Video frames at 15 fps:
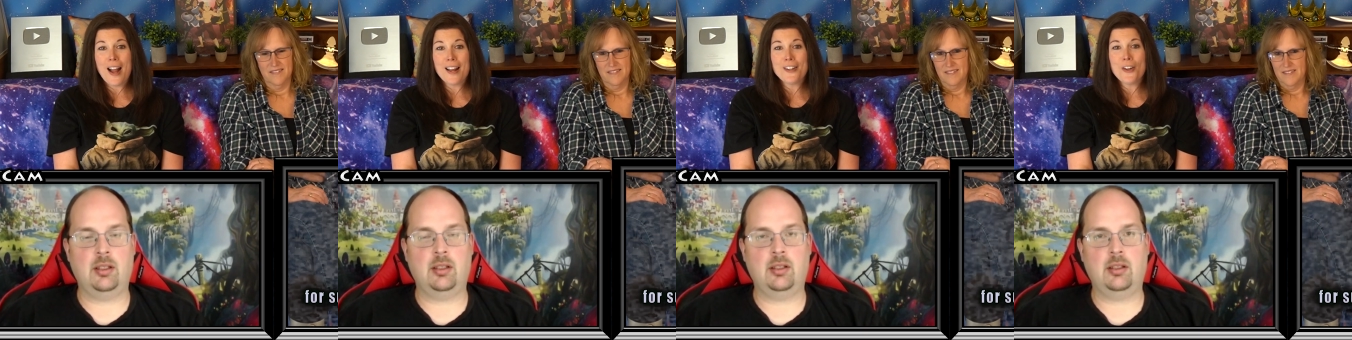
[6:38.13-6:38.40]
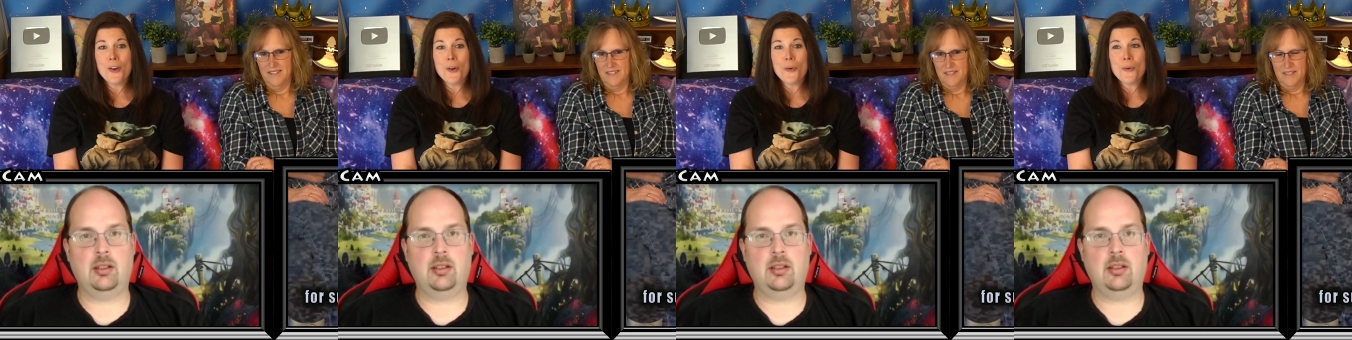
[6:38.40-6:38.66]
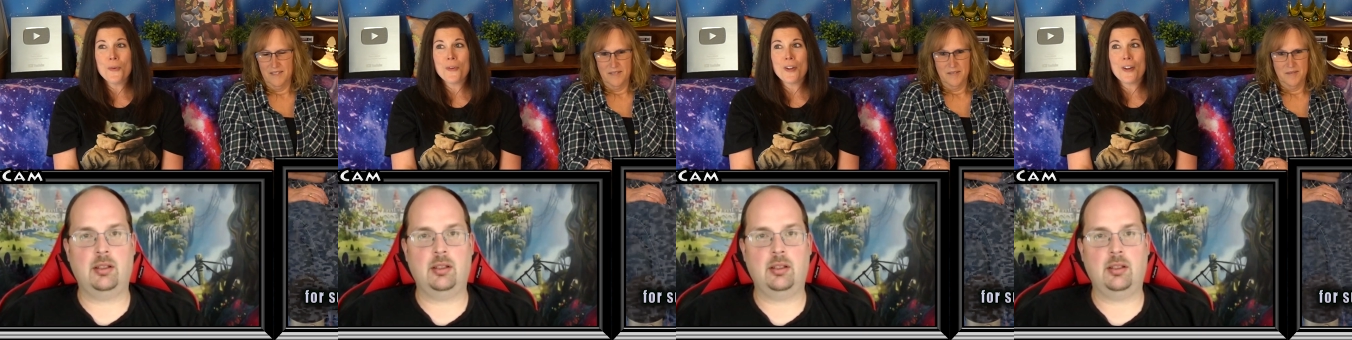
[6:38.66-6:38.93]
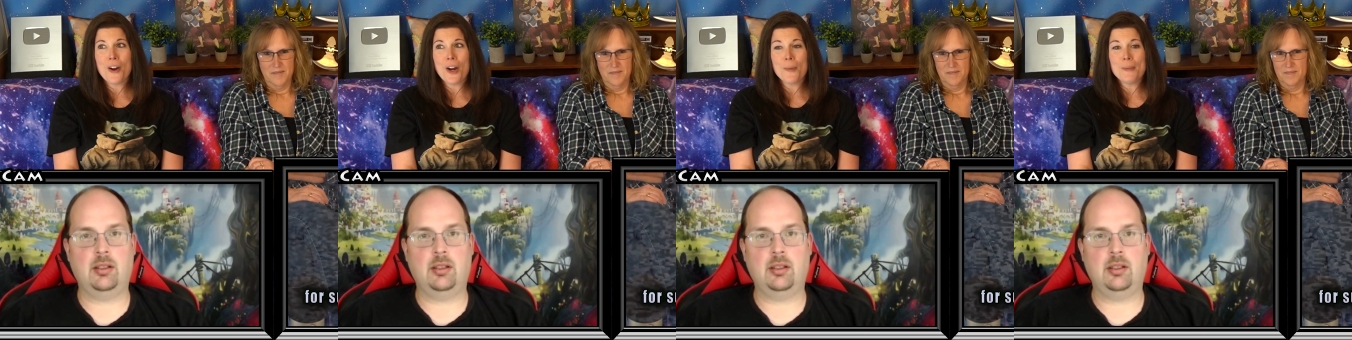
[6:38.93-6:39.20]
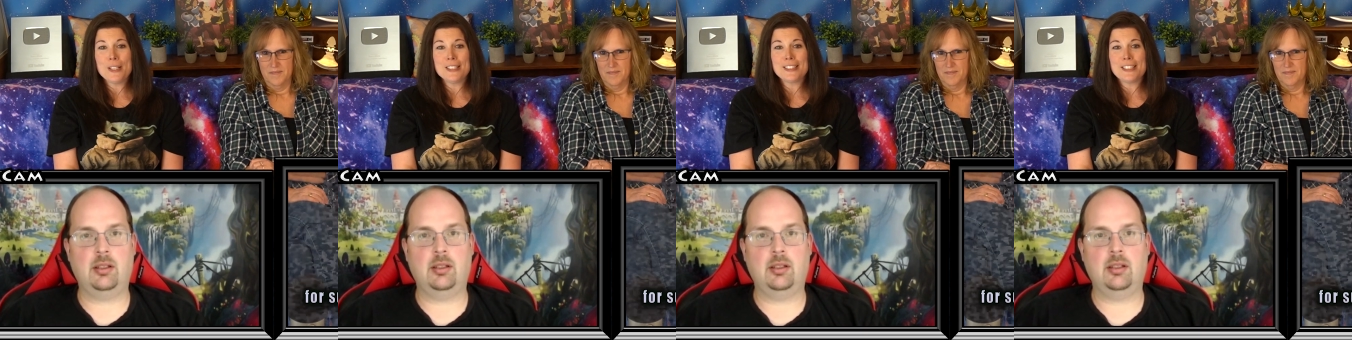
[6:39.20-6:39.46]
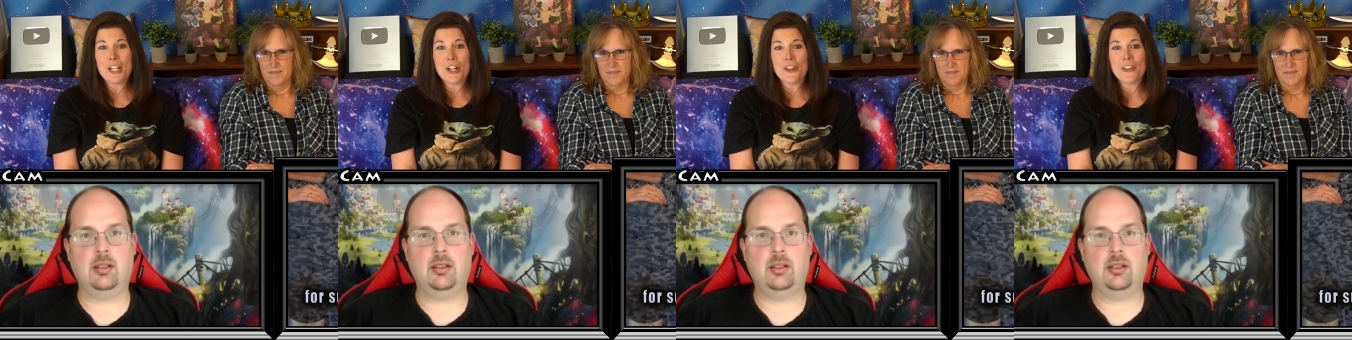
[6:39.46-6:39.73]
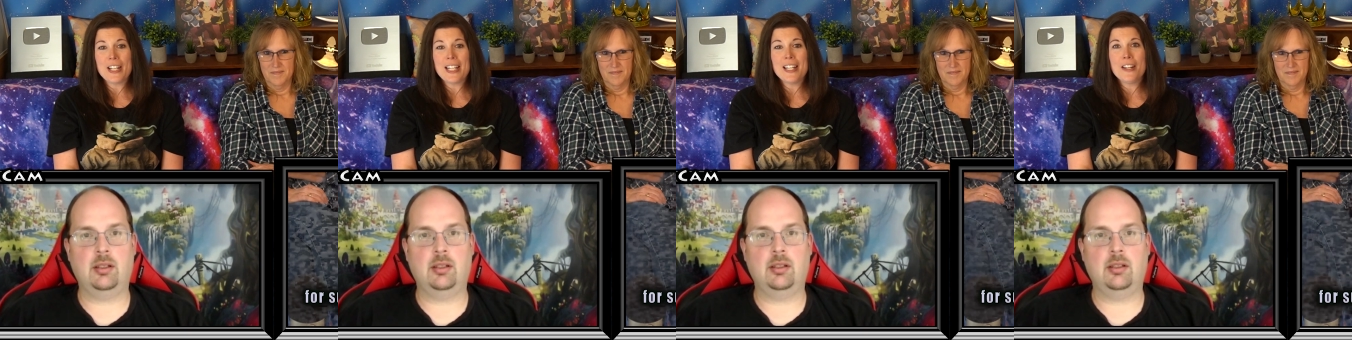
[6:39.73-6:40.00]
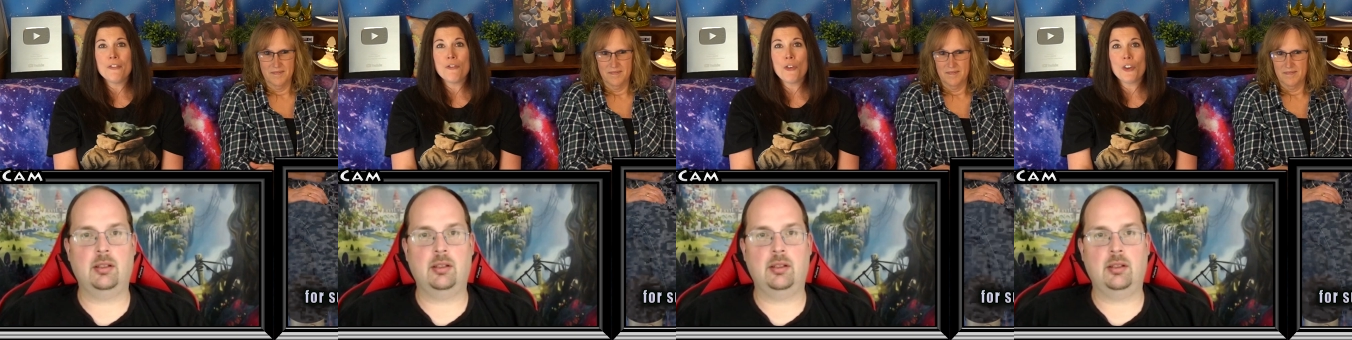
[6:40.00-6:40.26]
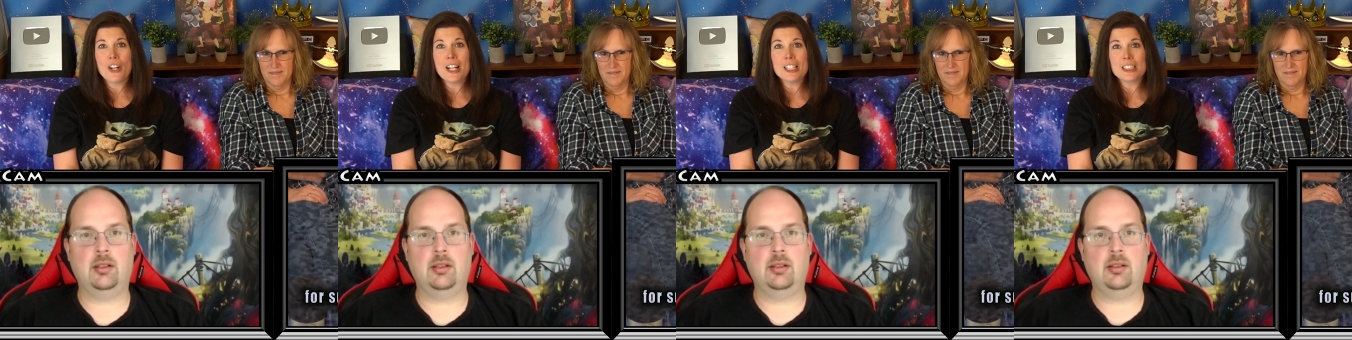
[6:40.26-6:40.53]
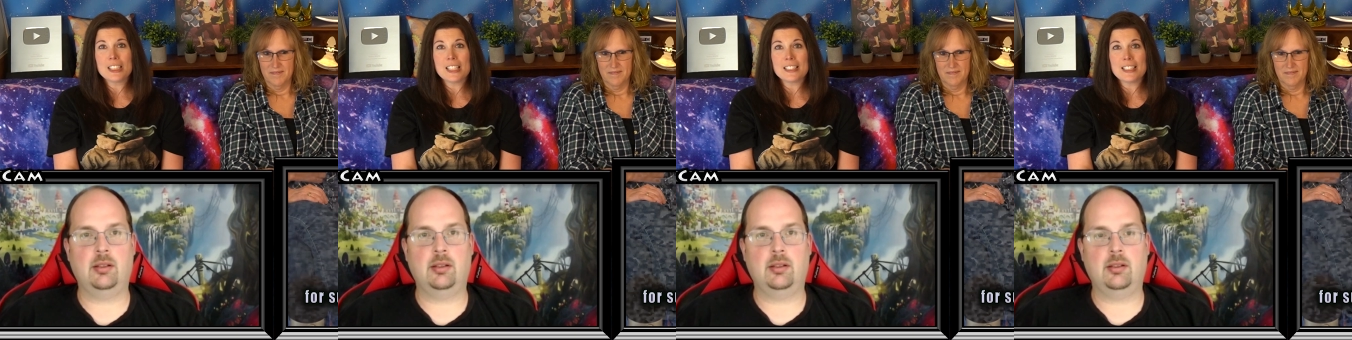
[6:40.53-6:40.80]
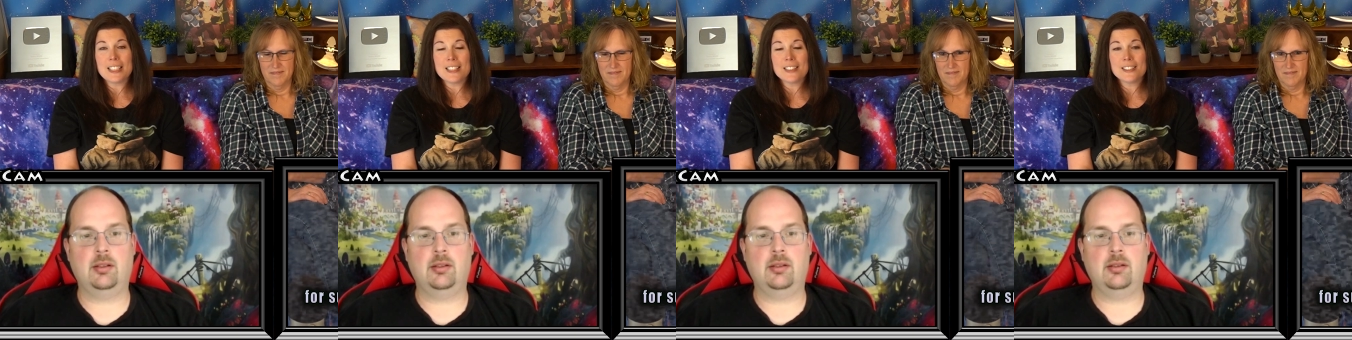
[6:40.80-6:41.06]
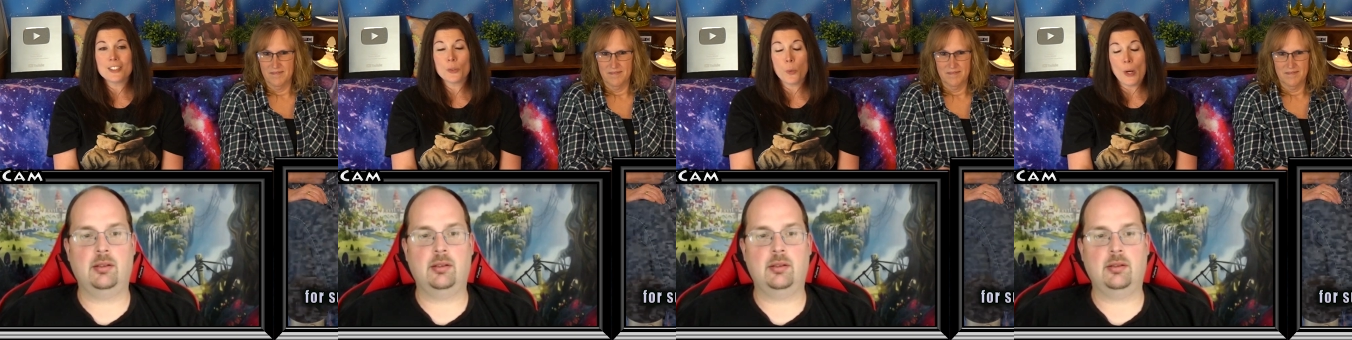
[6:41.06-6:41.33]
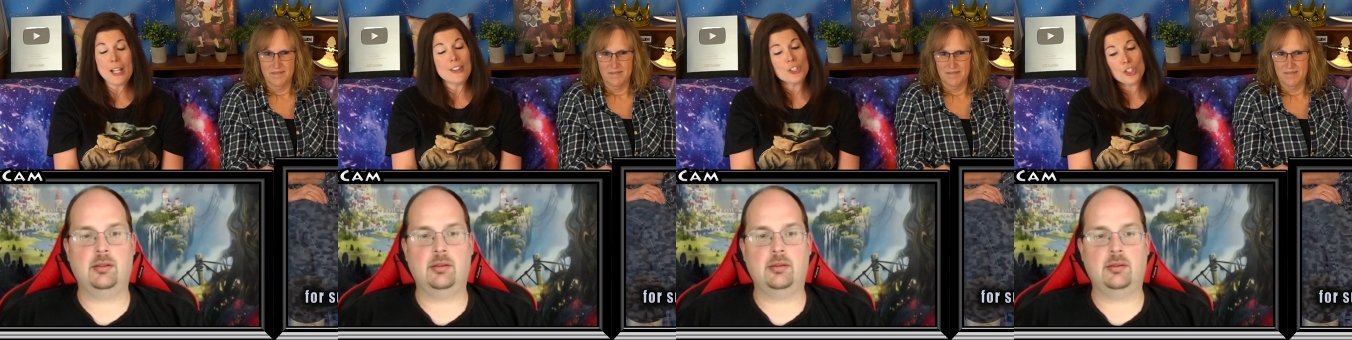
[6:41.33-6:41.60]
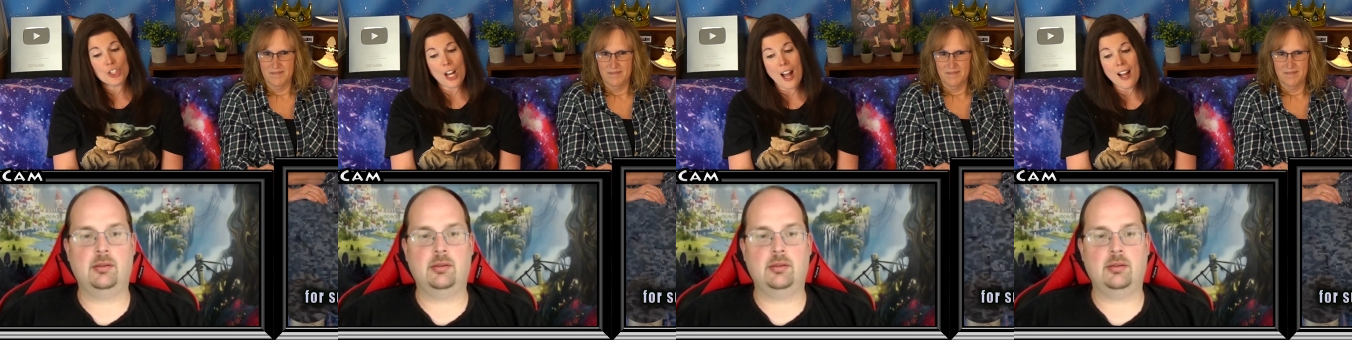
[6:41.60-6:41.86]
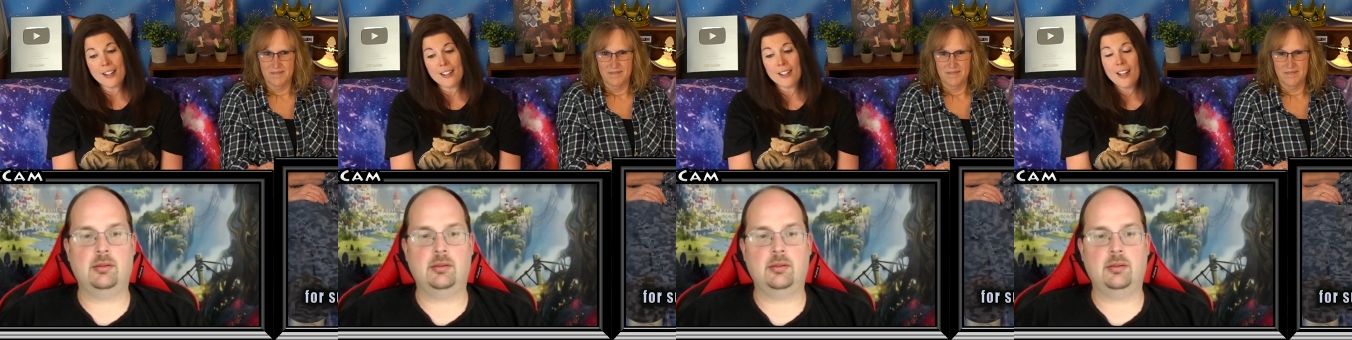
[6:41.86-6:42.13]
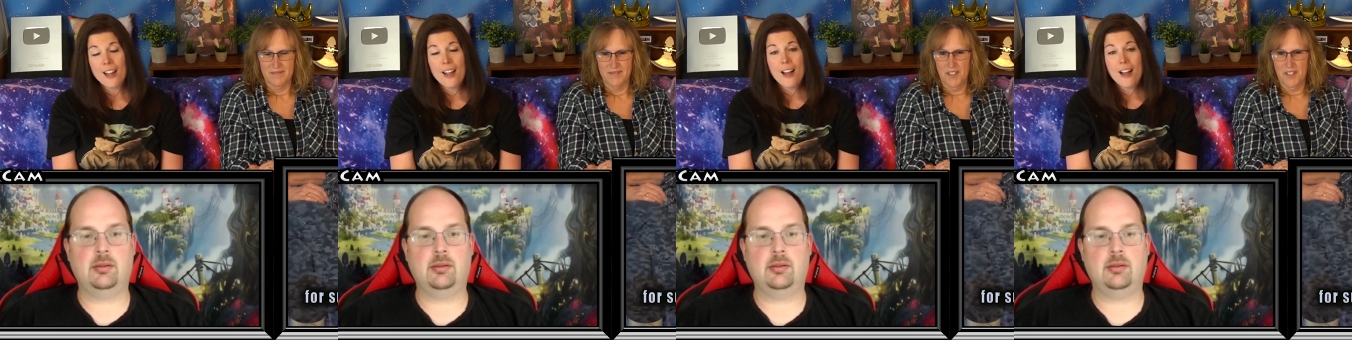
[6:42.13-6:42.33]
Speaker 1: I know Armin's narrating it for us because it is quite the shock.